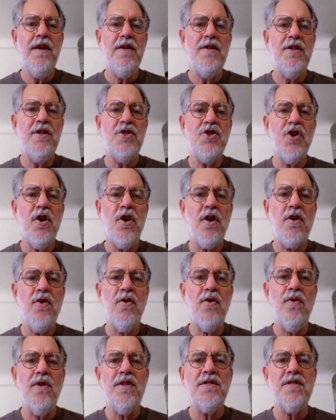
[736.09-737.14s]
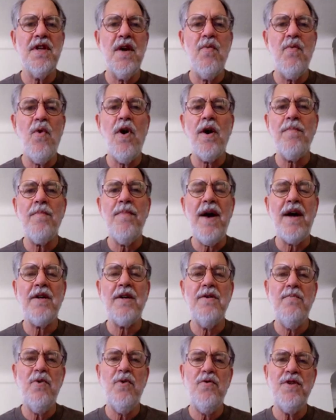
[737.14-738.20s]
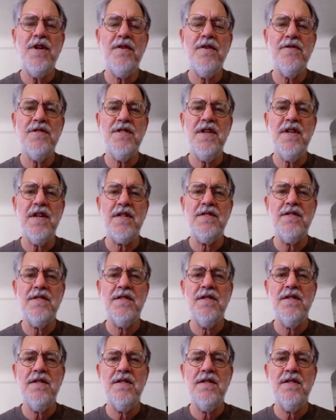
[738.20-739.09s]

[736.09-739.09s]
to charcoal as I walk back to Motel 6.